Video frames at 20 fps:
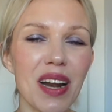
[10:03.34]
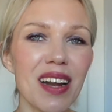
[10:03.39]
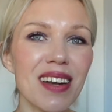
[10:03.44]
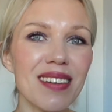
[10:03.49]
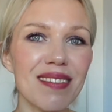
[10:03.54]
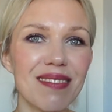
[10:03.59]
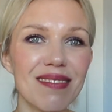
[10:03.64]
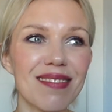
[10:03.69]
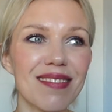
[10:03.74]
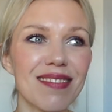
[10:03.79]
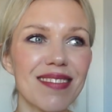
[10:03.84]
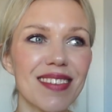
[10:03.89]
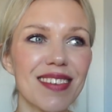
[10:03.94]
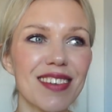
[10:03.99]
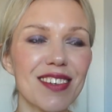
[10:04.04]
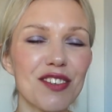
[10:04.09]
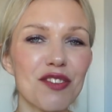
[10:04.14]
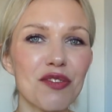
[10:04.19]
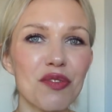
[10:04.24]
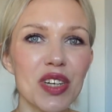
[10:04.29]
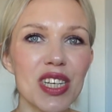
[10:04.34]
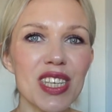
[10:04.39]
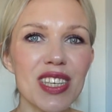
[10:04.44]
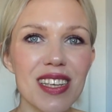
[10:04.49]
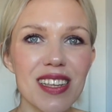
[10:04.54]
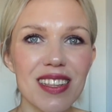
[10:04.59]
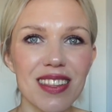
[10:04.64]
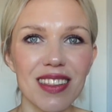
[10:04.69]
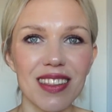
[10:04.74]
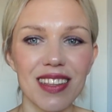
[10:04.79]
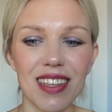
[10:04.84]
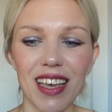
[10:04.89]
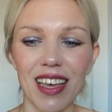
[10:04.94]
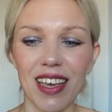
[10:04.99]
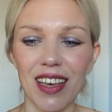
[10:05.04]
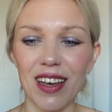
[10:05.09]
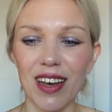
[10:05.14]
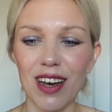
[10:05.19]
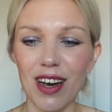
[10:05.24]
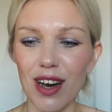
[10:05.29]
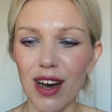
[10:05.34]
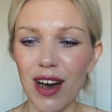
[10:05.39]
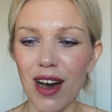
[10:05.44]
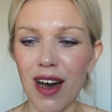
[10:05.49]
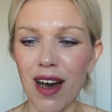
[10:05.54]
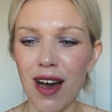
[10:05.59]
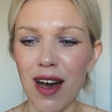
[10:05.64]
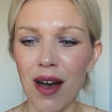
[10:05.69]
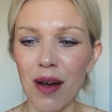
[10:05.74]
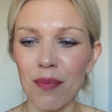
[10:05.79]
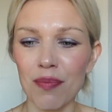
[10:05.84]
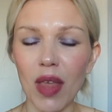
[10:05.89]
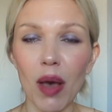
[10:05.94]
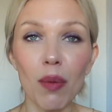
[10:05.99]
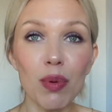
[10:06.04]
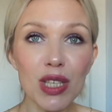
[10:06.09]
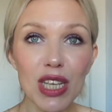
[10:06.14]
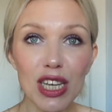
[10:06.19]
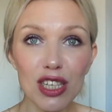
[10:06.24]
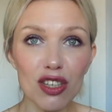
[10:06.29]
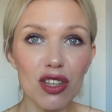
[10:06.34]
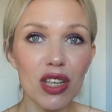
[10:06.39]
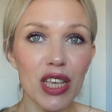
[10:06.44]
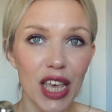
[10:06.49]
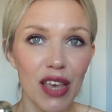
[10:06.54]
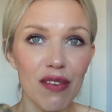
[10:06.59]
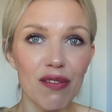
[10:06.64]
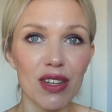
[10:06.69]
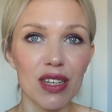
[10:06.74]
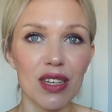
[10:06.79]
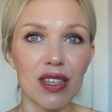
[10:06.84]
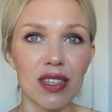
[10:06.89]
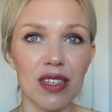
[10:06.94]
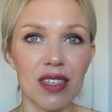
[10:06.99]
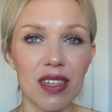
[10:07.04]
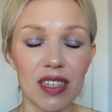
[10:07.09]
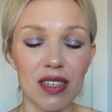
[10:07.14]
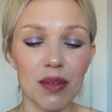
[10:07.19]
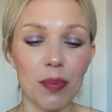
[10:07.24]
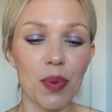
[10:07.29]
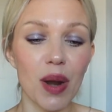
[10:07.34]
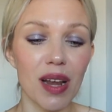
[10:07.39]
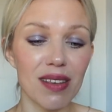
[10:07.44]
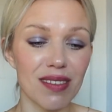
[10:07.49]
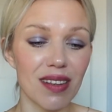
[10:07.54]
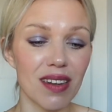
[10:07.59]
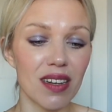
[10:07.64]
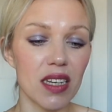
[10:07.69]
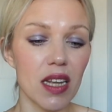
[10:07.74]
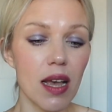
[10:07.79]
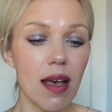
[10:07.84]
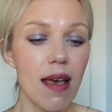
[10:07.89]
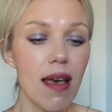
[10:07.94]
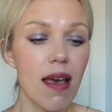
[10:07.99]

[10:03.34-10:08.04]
I recently I was actually given it as a present,